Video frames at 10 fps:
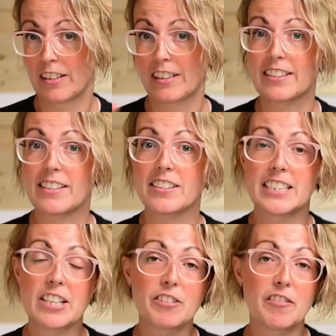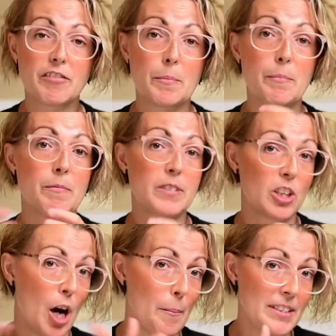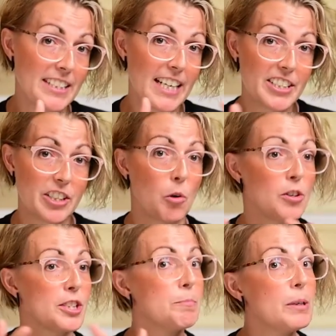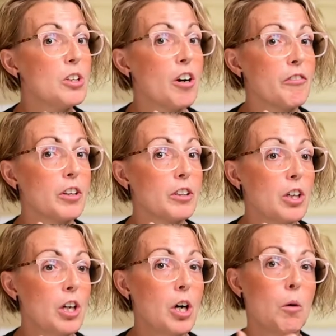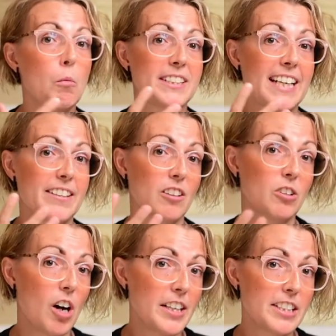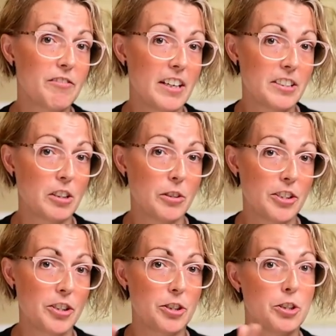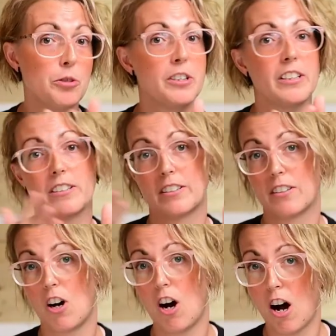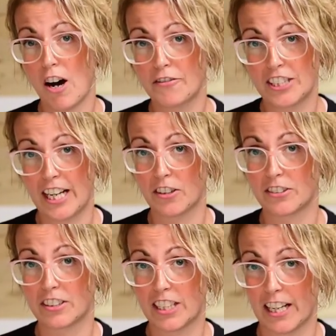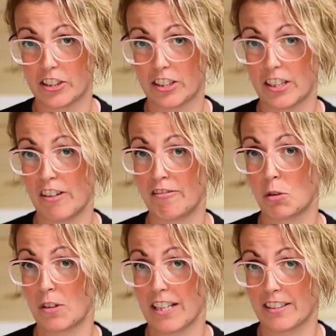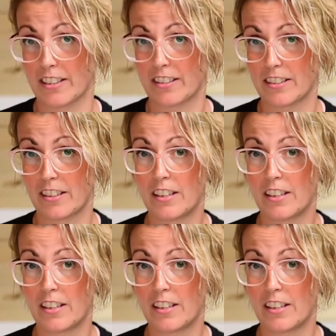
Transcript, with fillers: This is different from compensation or spillover, which has a loss of resolution due to off-channel detection of fluorescence.